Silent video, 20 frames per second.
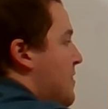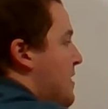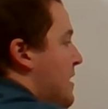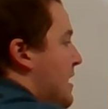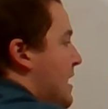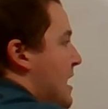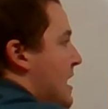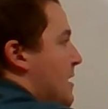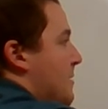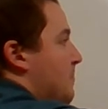
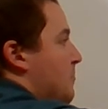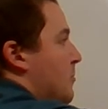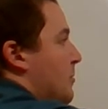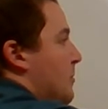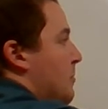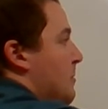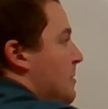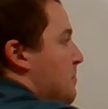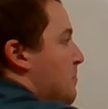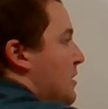the m we
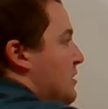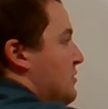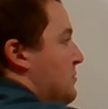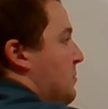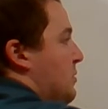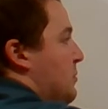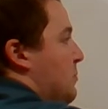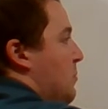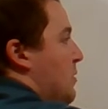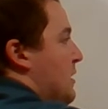
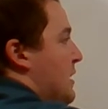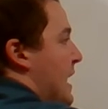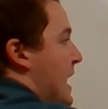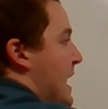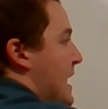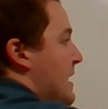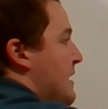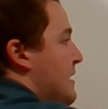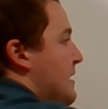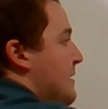replace with
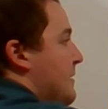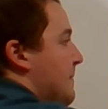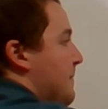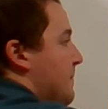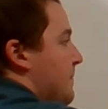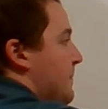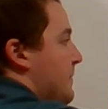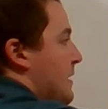180,